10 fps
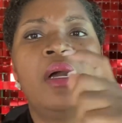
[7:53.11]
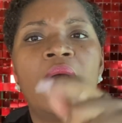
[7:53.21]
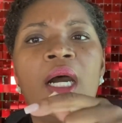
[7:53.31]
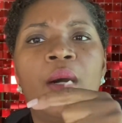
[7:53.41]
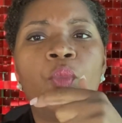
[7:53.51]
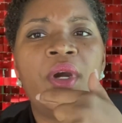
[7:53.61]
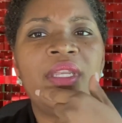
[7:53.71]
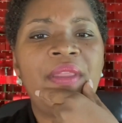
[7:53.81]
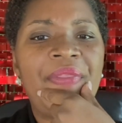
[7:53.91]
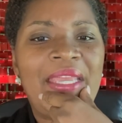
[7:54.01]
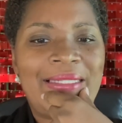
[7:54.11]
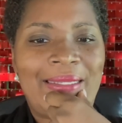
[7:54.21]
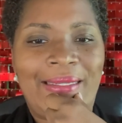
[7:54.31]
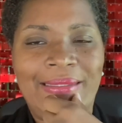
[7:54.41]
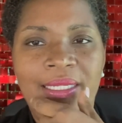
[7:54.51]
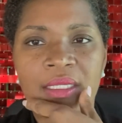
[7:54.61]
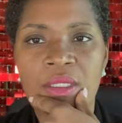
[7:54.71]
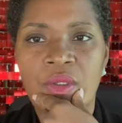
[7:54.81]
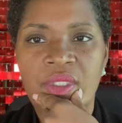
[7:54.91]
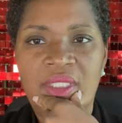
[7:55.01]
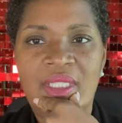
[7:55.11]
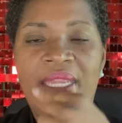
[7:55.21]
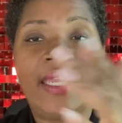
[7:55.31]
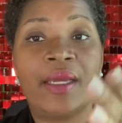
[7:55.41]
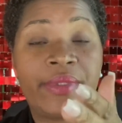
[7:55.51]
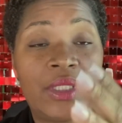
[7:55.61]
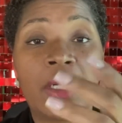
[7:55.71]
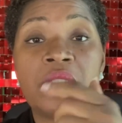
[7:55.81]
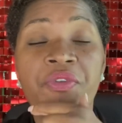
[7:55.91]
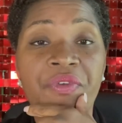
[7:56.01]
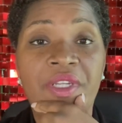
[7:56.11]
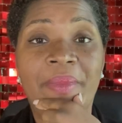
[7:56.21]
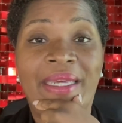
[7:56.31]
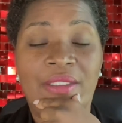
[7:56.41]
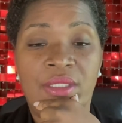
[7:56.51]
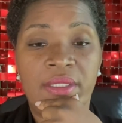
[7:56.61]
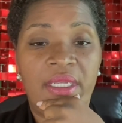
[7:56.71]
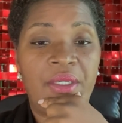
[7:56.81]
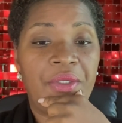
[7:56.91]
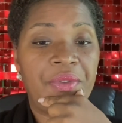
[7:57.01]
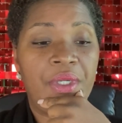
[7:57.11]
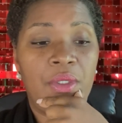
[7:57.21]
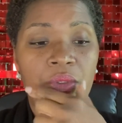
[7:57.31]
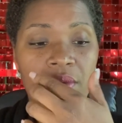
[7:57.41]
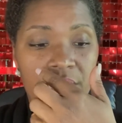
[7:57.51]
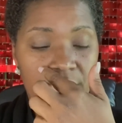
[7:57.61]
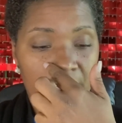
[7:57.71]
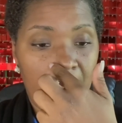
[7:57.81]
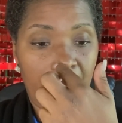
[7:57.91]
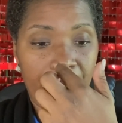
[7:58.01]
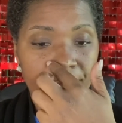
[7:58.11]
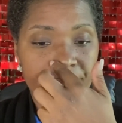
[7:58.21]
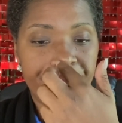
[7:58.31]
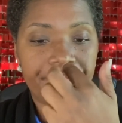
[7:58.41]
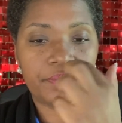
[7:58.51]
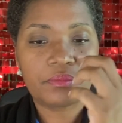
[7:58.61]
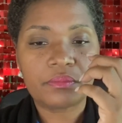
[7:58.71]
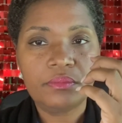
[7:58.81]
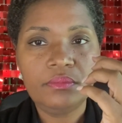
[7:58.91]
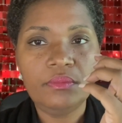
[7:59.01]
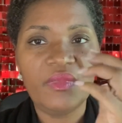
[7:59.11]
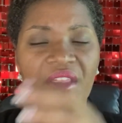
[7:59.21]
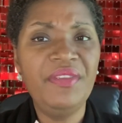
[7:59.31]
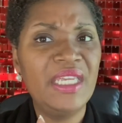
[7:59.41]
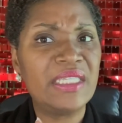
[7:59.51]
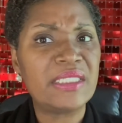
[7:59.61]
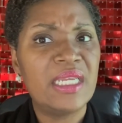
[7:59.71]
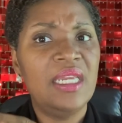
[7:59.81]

Um, one of the things that I did notice today, and I was talking to a friend of mine, just letting her know um, this.